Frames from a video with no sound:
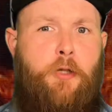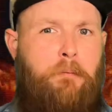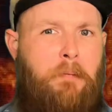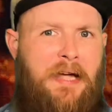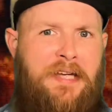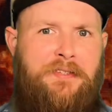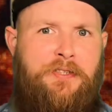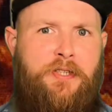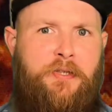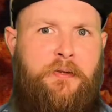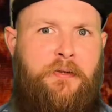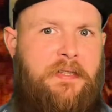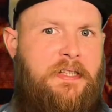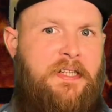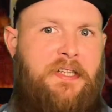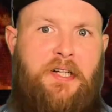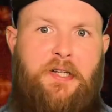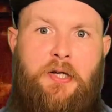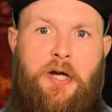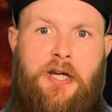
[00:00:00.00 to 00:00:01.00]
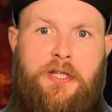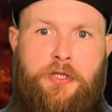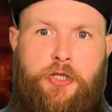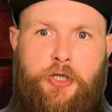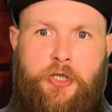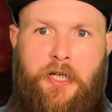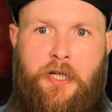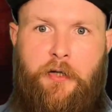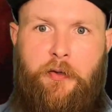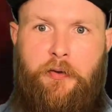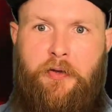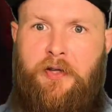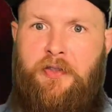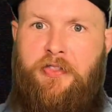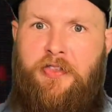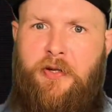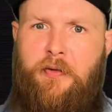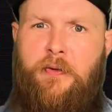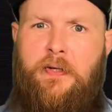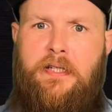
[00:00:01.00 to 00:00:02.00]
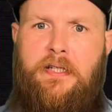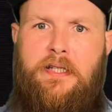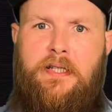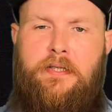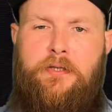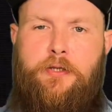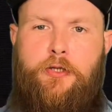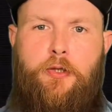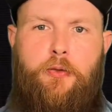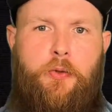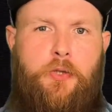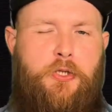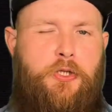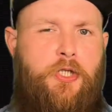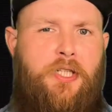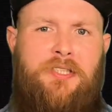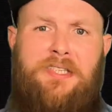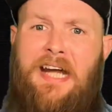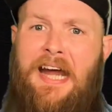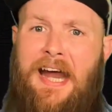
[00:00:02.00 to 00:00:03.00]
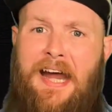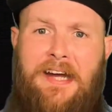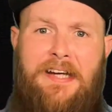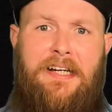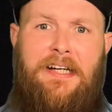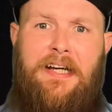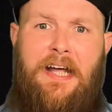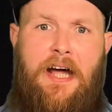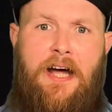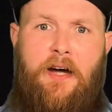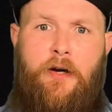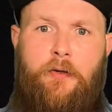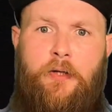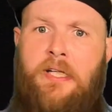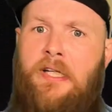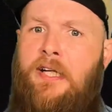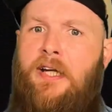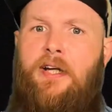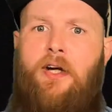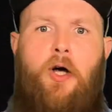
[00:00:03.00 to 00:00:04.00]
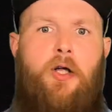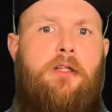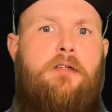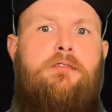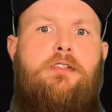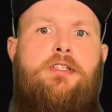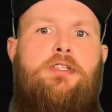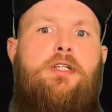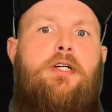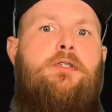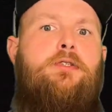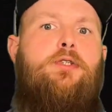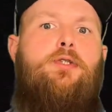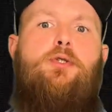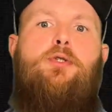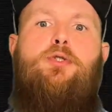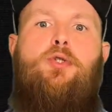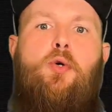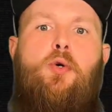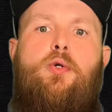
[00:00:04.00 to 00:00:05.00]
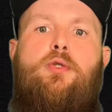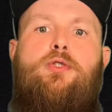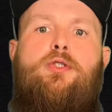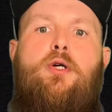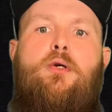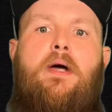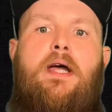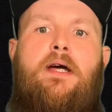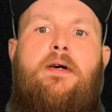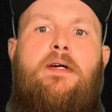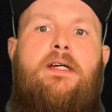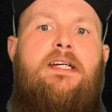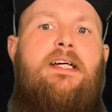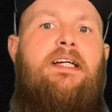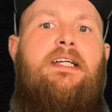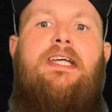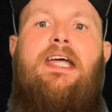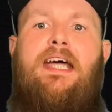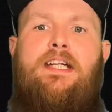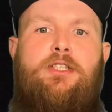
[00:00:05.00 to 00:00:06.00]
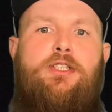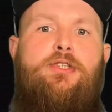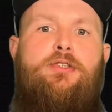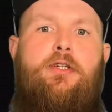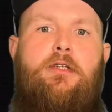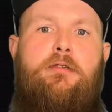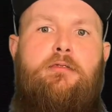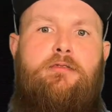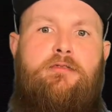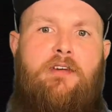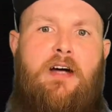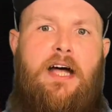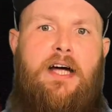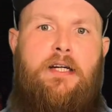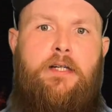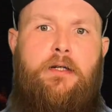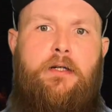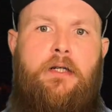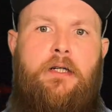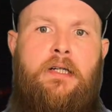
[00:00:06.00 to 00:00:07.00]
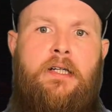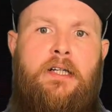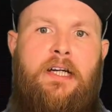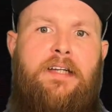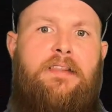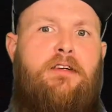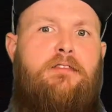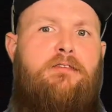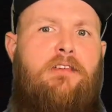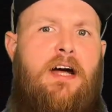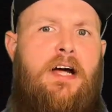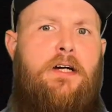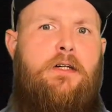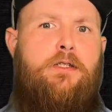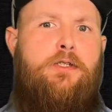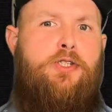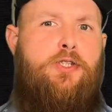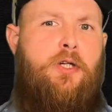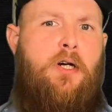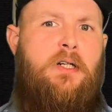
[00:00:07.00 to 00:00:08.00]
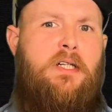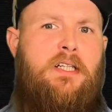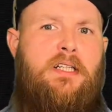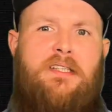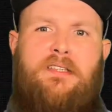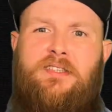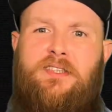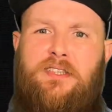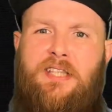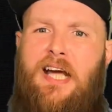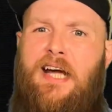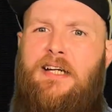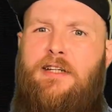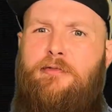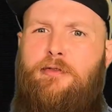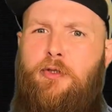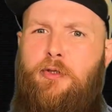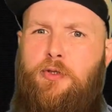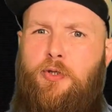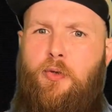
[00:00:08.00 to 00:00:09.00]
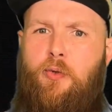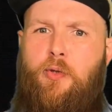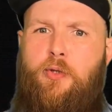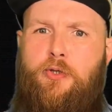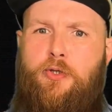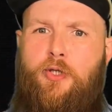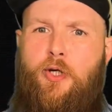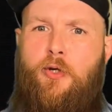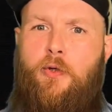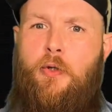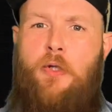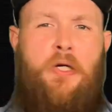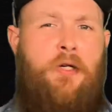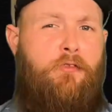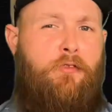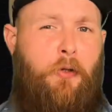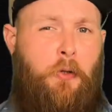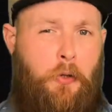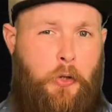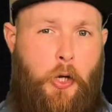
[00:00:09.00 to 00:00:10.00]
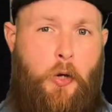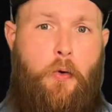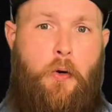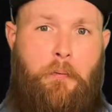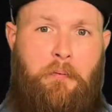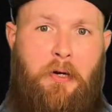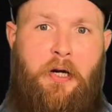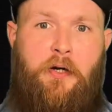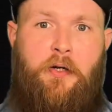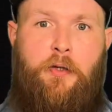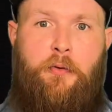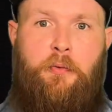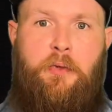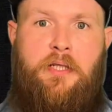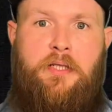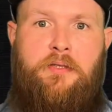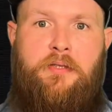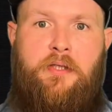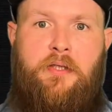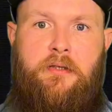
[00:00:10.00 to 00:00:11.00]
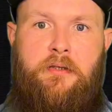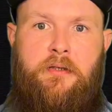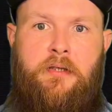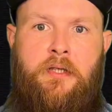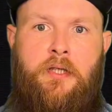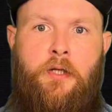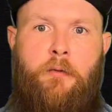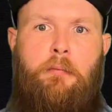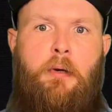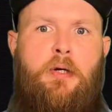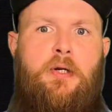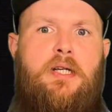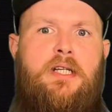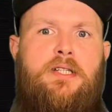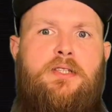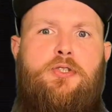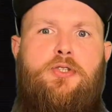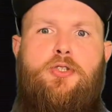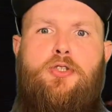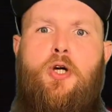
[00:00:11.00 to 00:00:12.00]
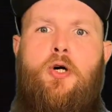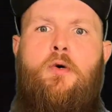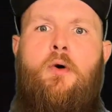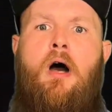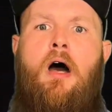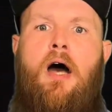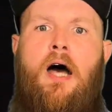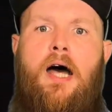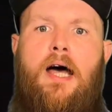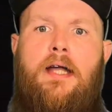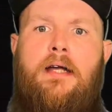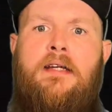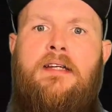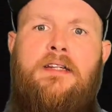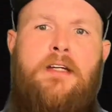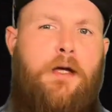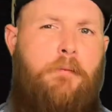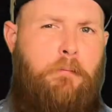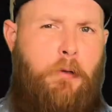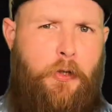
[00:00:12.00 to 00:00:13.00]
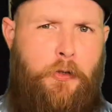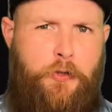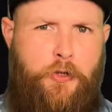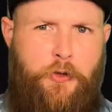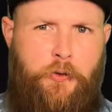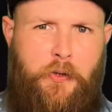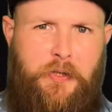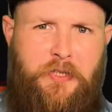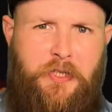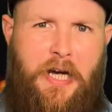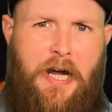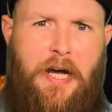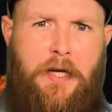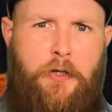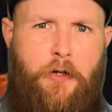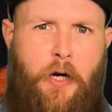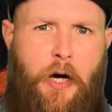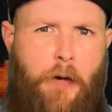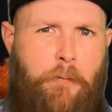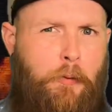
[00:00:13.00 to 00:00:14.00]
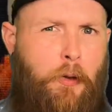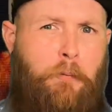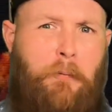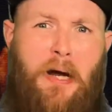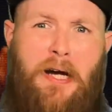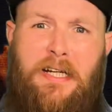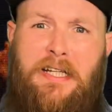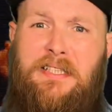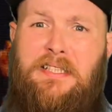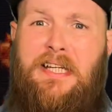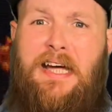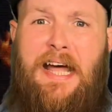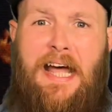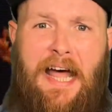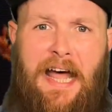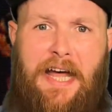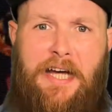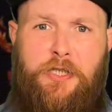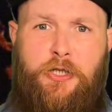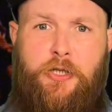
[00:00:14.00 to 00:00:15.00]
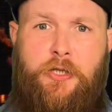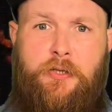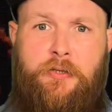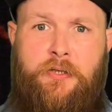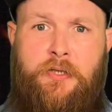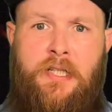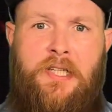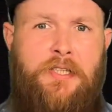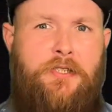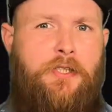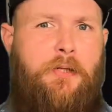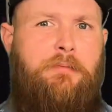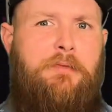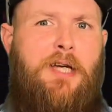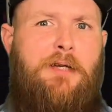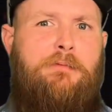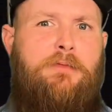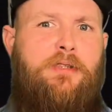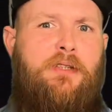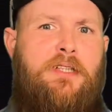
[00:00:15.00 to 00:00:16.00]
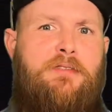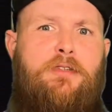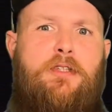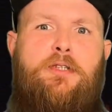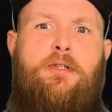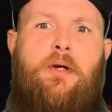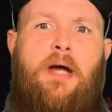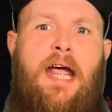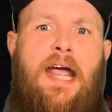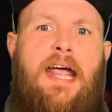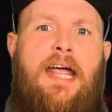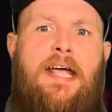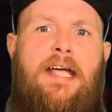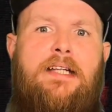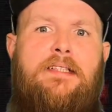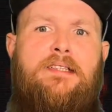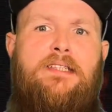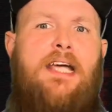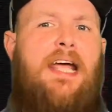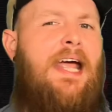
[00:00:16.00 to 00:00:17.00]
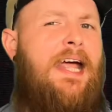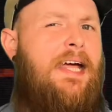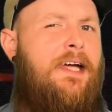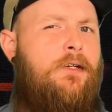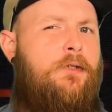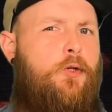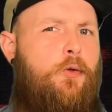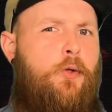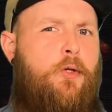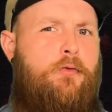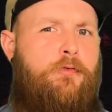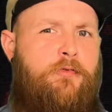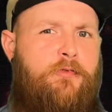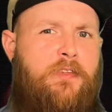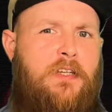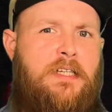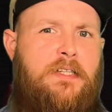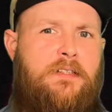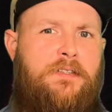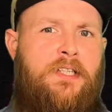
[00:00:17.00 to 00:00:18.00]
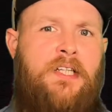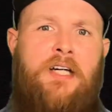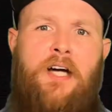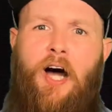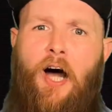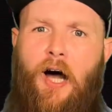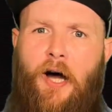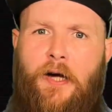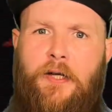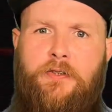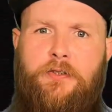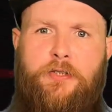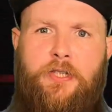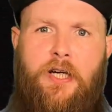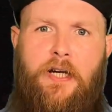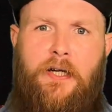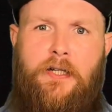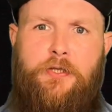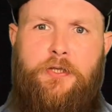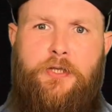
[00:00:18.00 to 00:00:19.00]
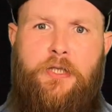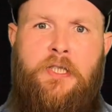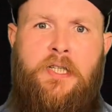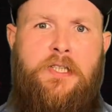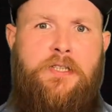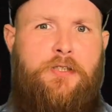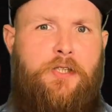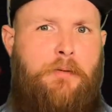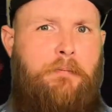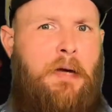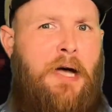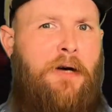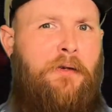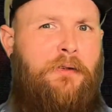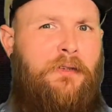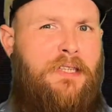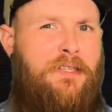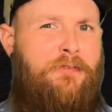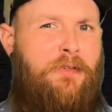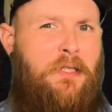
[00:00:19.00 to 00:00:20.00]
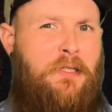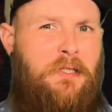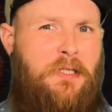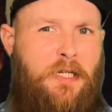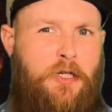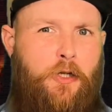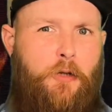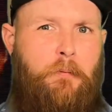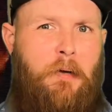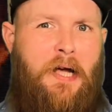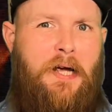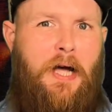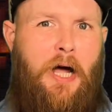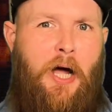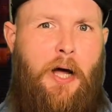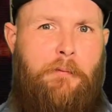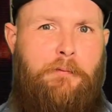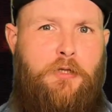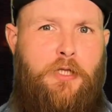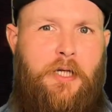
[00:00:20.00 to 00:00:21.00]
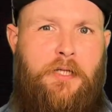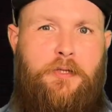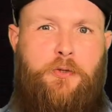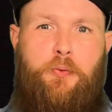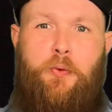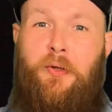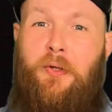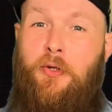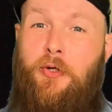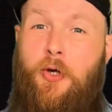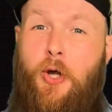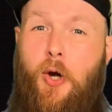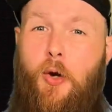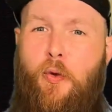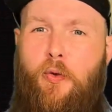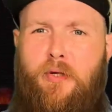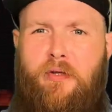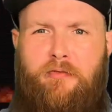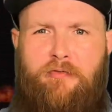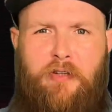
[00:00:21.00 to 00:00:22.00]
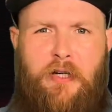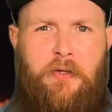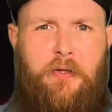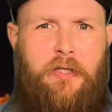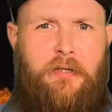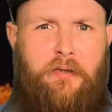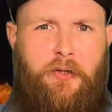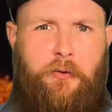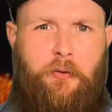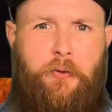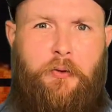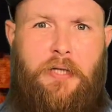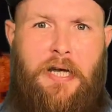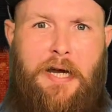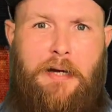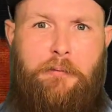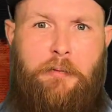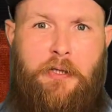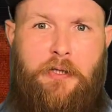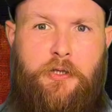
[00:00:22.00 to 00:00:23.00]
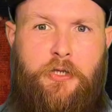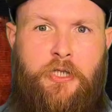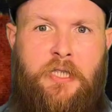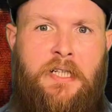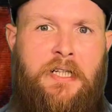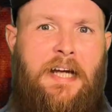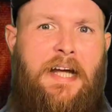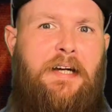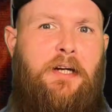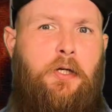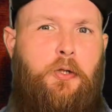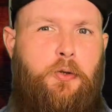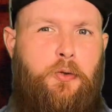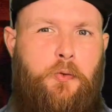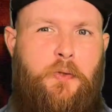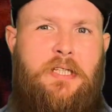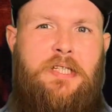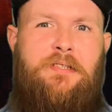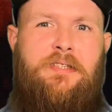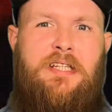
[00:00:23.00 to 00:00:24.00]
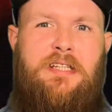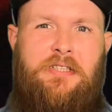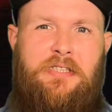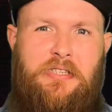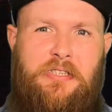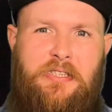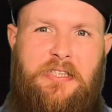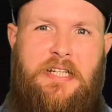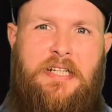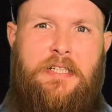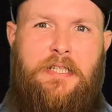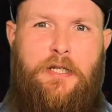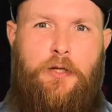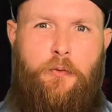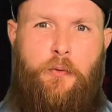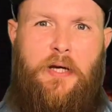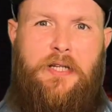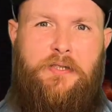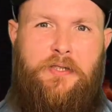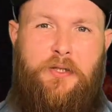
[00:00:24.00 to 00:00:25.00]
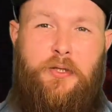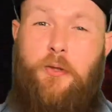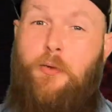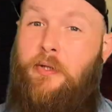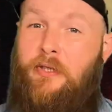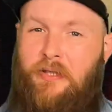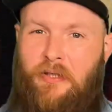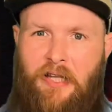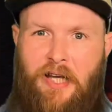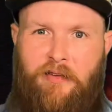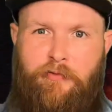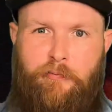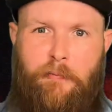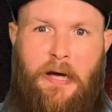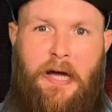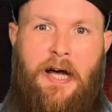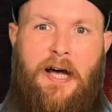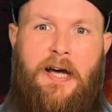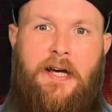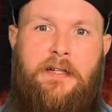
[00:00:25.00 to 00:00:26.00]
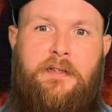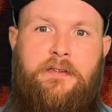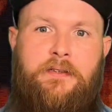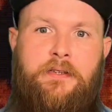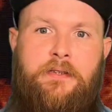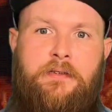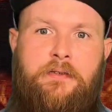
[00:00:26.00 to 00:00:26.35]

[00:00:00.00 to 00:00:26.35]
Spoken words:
basically, in a nutshell, the theory is you were just hanging out and all of a sudden your torso area catches on fire and the fire started inside of your torso for no apparent reason. Burning is so hot, it burns your entire upper body to ashes, sometimes leaving your hands and or feet untouched, somehow leaving nearby objects with no to very little damage, and a greasy, stinky residue is left behind.